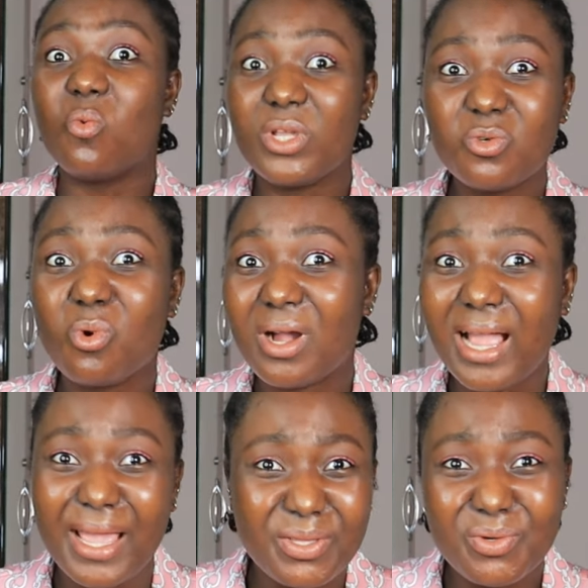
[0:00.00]
which
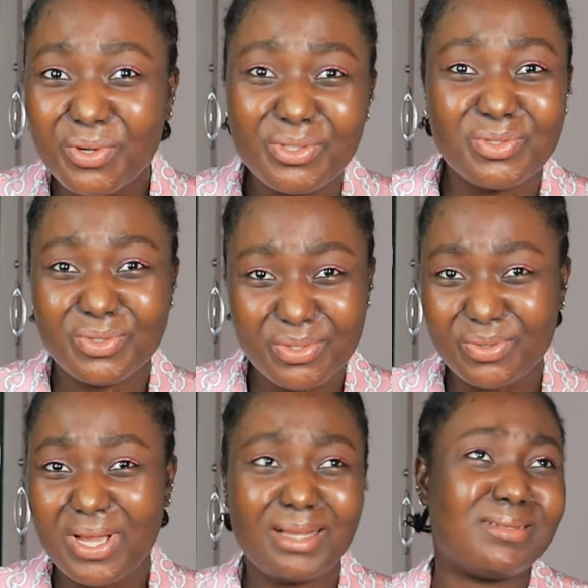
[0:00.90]
work are you going to
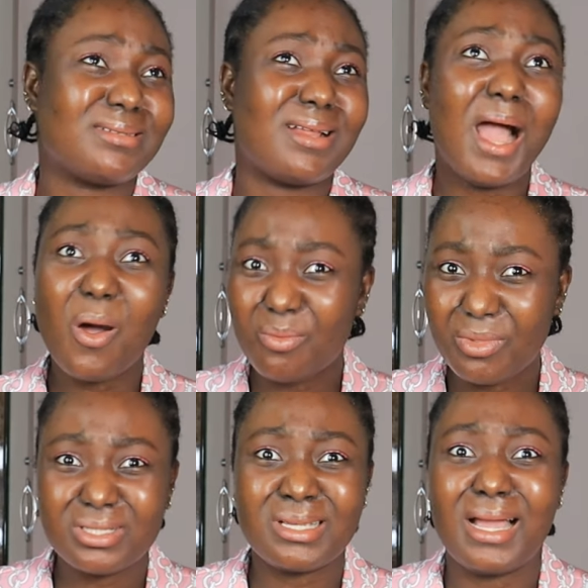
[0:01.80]
do, and how
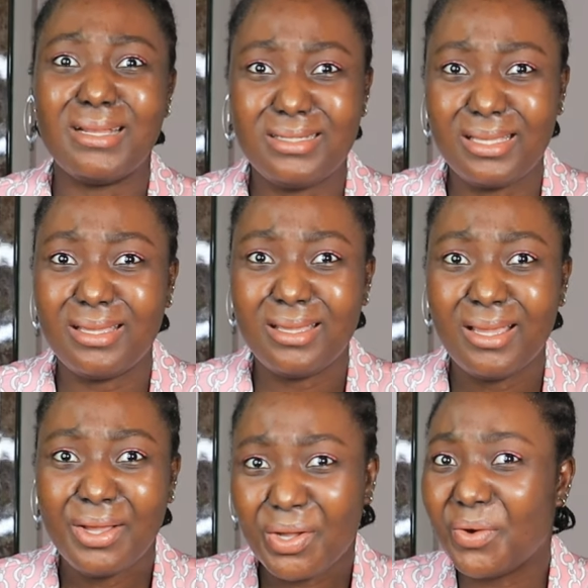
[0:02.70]
much are
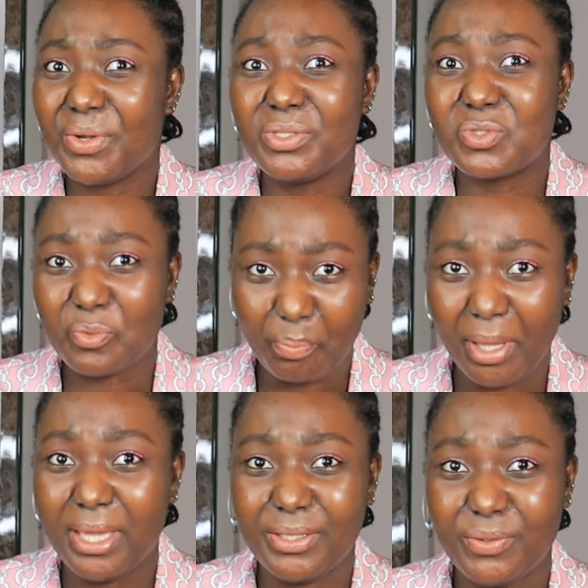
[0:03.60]
they going to
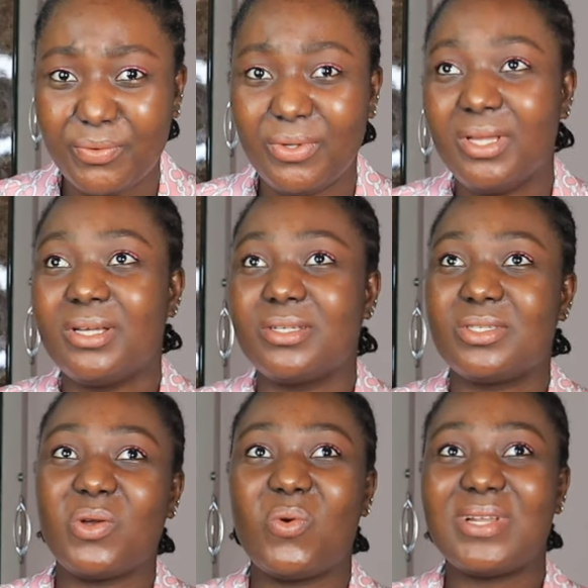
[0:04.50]
pay you?
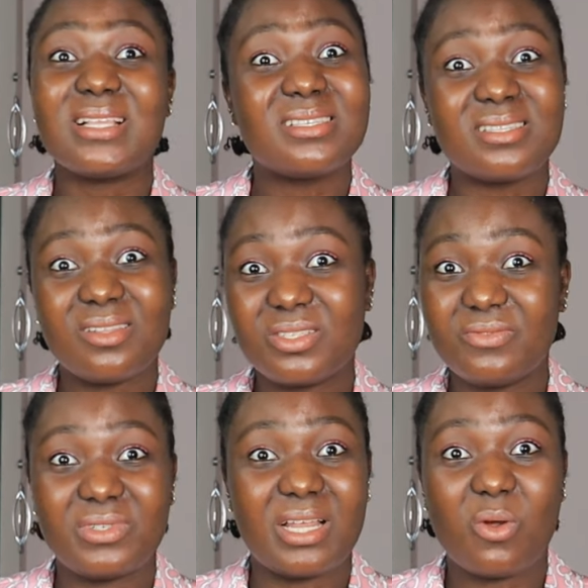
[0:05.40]
So that is
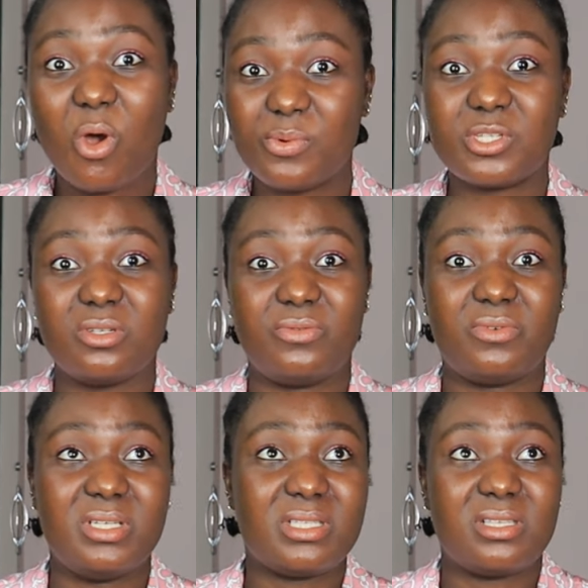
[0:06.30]
not even an option.
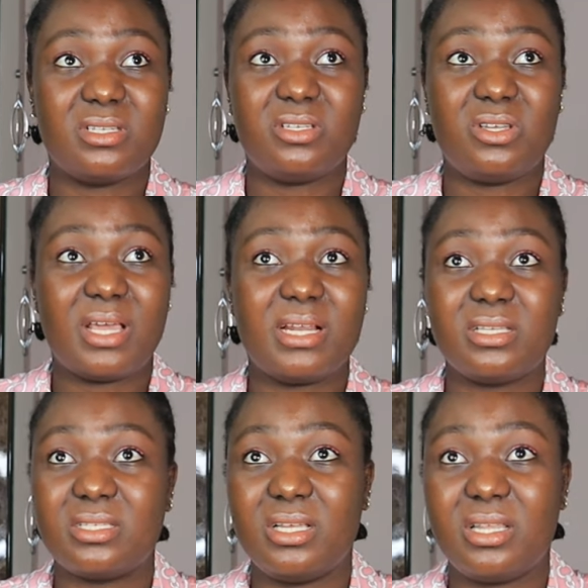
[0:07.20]
For instance, in the
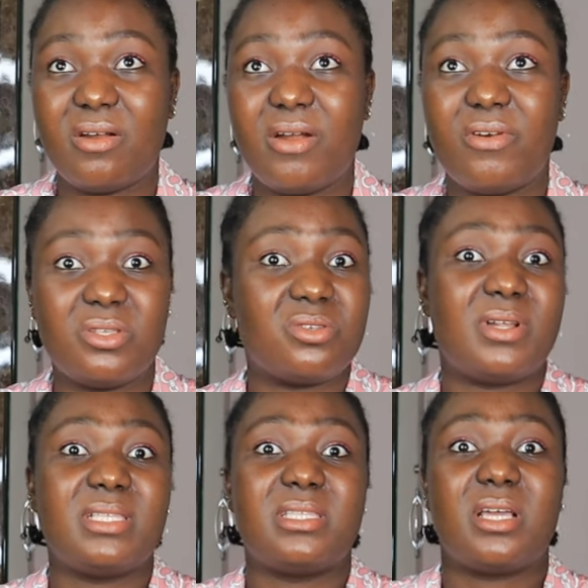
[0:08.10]
United States, there are
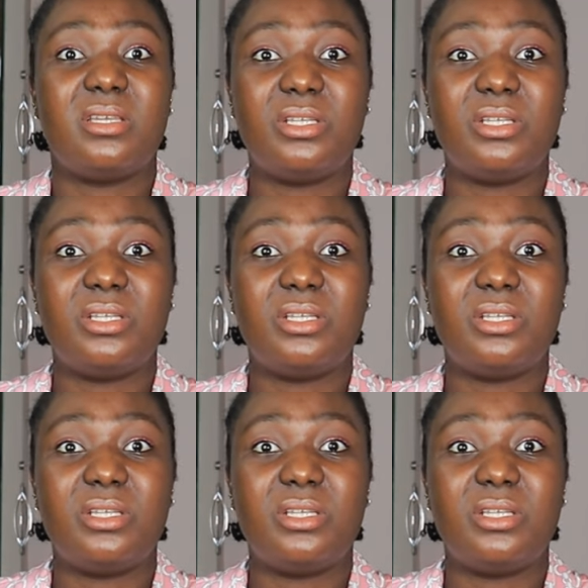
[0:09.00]
restaurants that